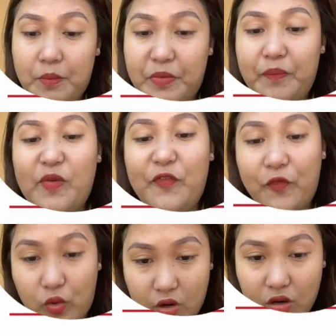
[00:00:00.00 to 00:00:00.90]
But
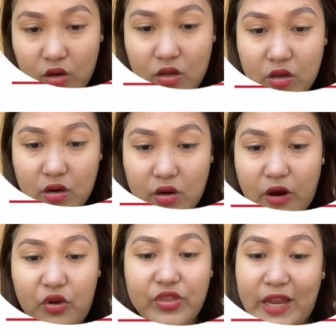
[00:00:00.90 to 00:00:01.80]
before,
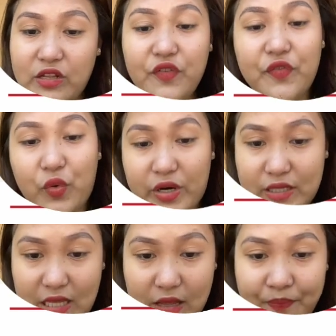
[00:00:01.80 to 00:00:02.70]
around
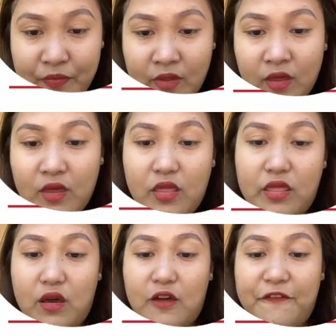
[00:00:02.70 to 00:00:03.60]
1940,
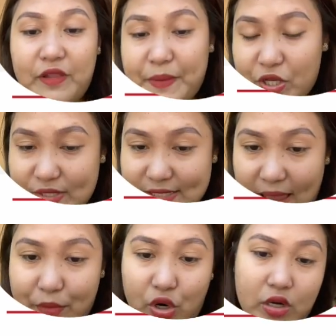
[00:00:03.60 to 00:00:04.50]
the Philippine
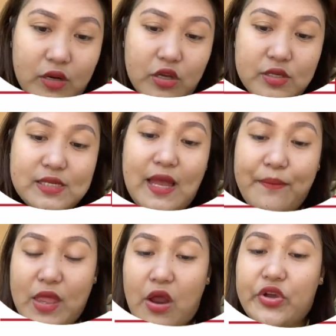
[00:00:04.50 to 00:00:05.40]

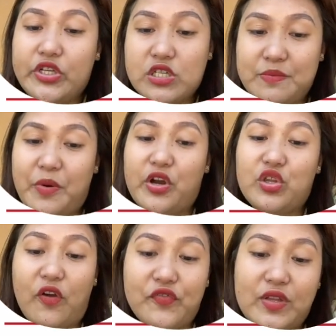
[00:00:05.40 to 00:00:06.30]
Constabulary is part
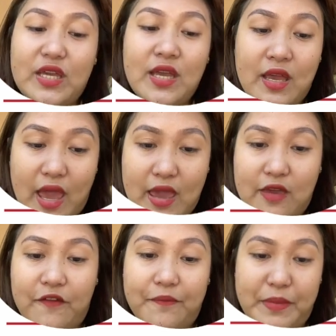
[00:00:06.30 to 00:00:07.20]
of the
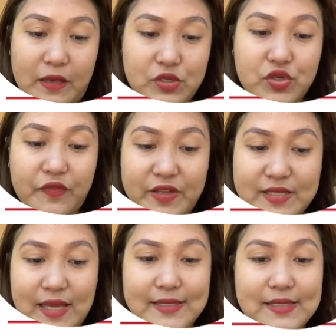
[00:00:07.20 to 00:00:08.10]
AFP
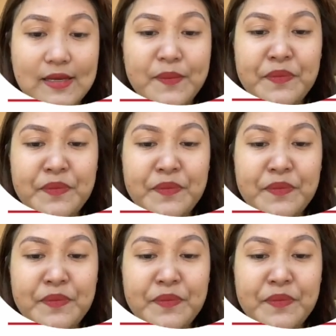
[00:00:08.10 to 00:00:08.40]
services.